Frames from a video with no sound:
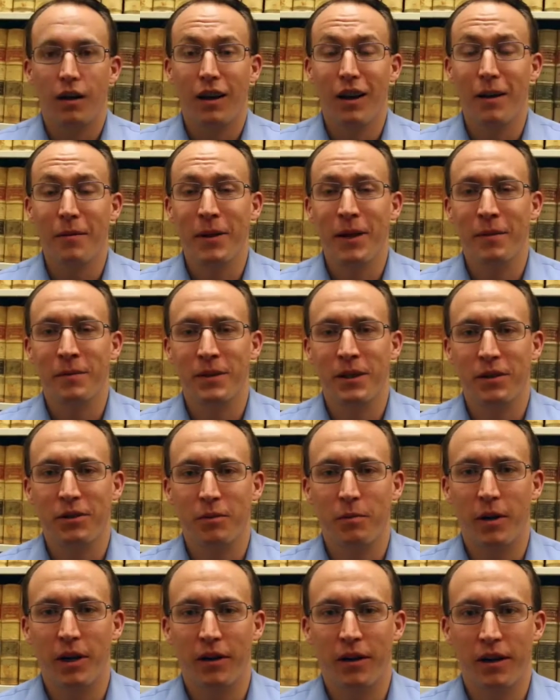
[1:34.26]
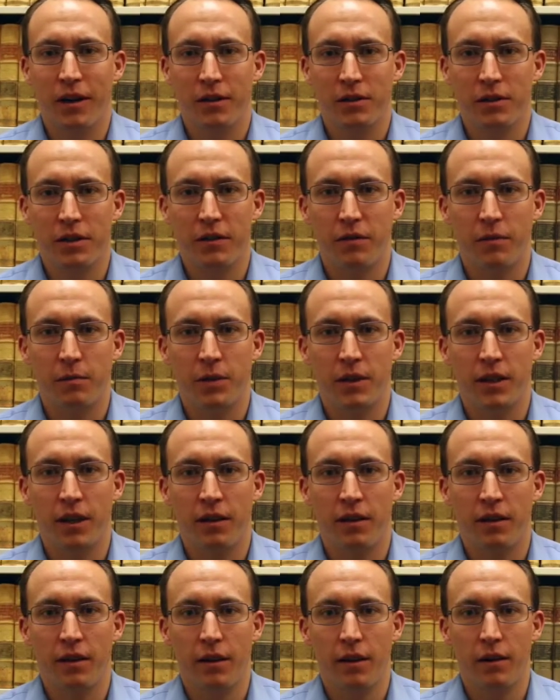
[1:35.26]
Hi, my name is Andrew Baranowski from
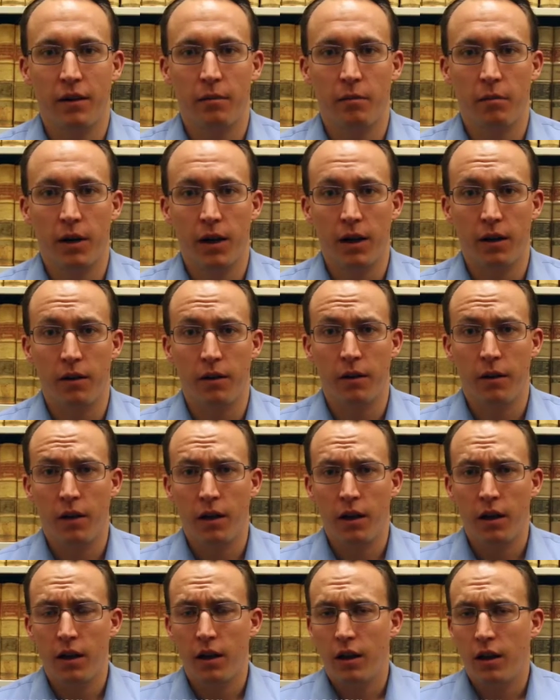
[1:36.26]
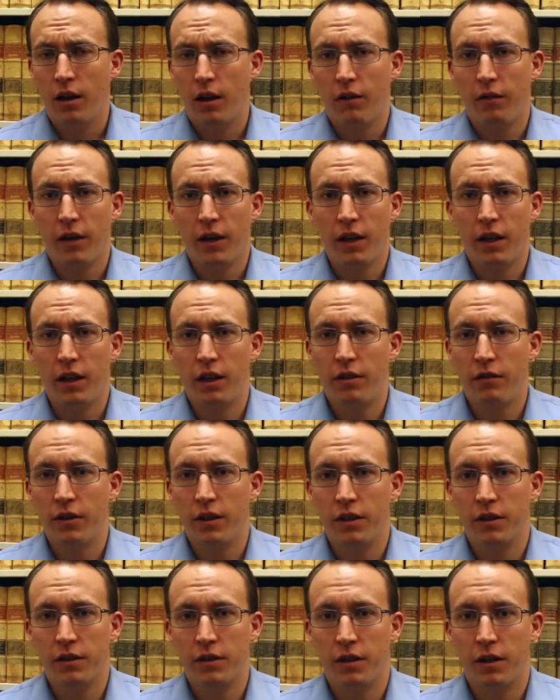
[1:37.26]
Sutton, Thayer & Brown. And if I could give
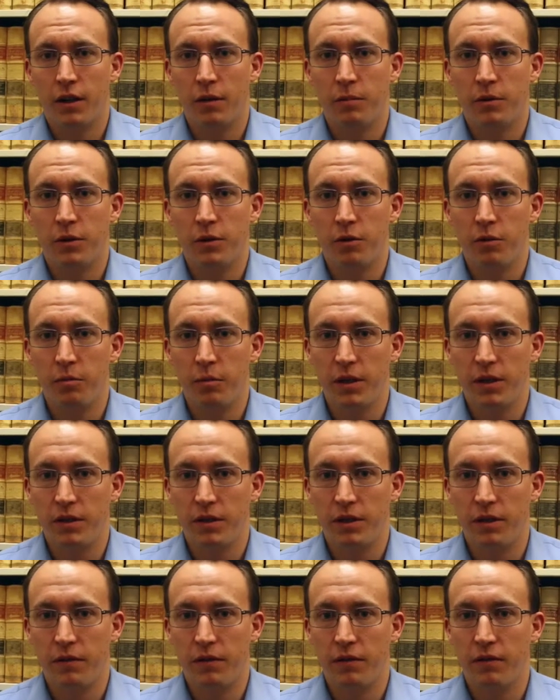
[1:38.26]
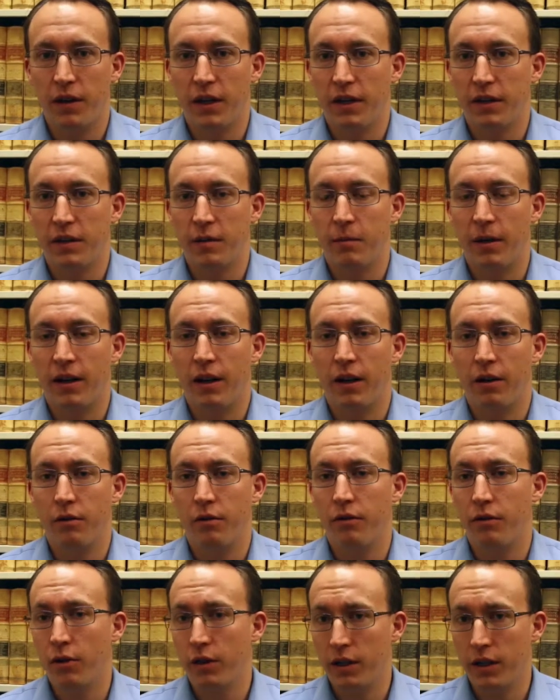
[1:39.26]
young startups two pieces of advice about how to
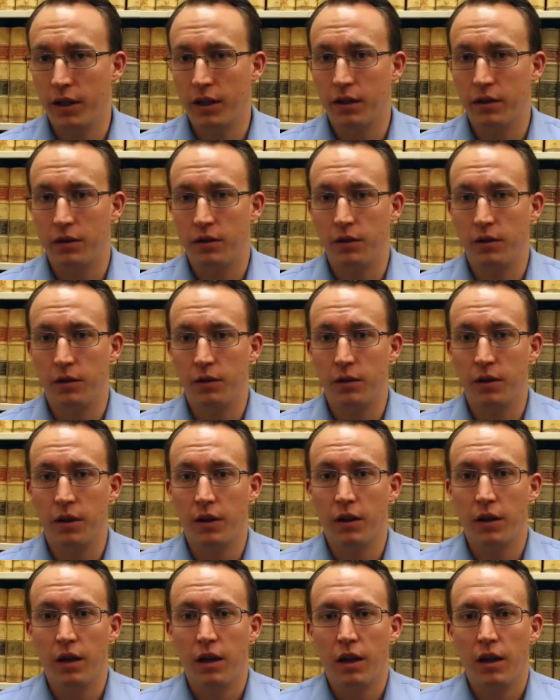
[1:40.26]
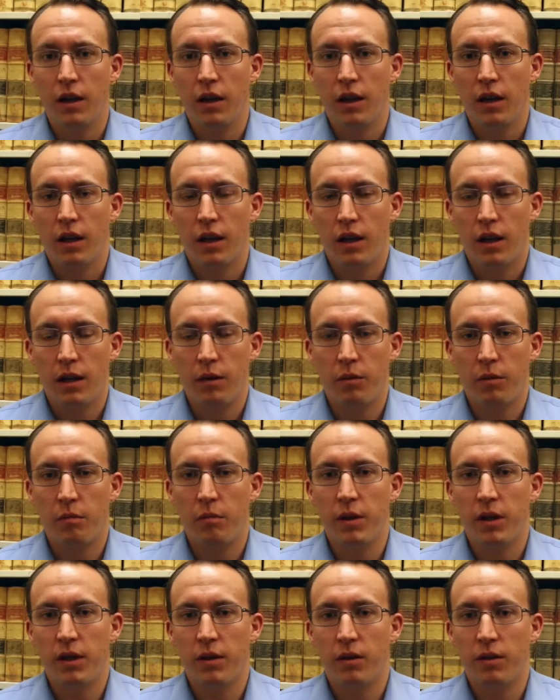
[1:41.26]
avoid getting sued, it would
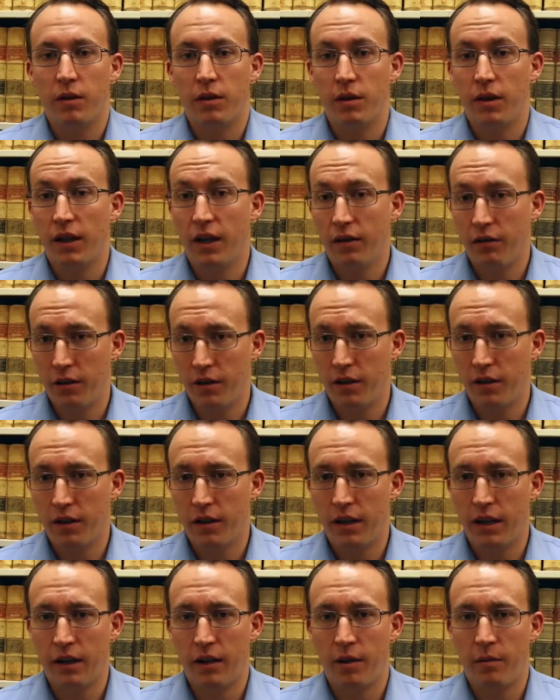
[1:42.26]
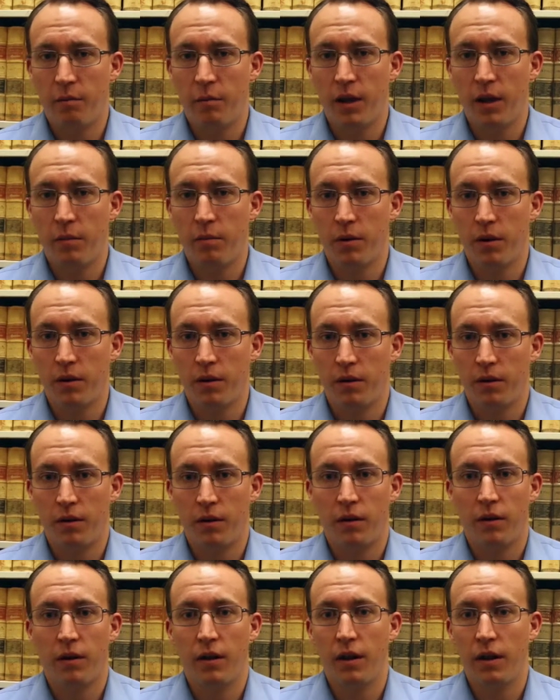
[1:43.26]
be get everything down on paper
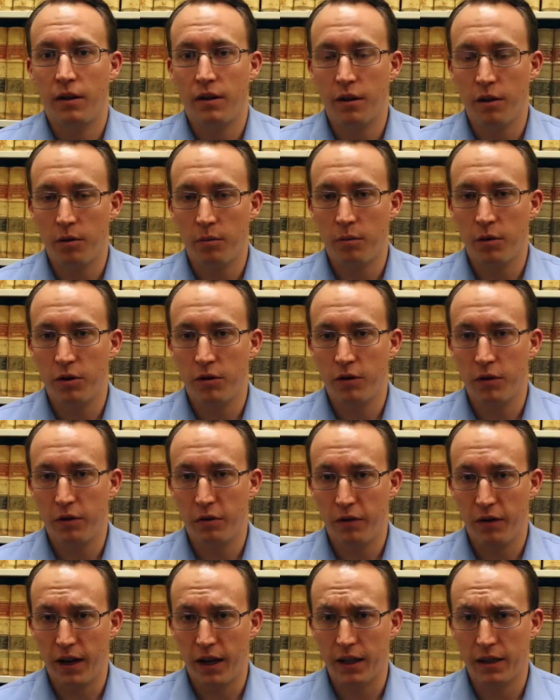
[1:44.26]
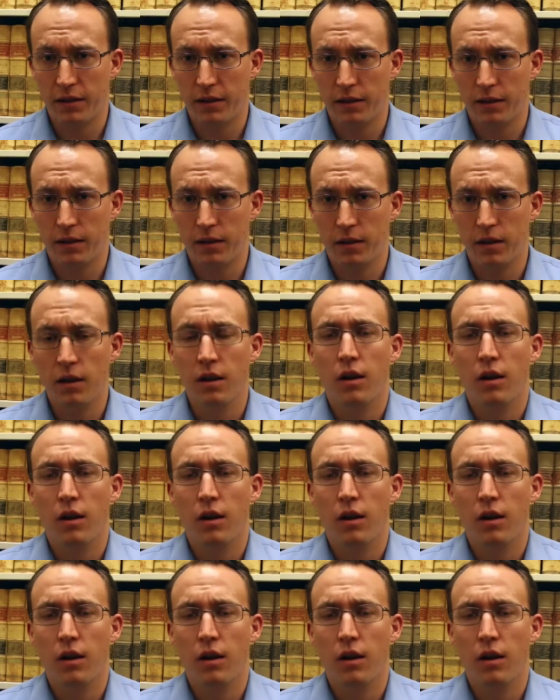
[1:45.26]
and don't move too fast.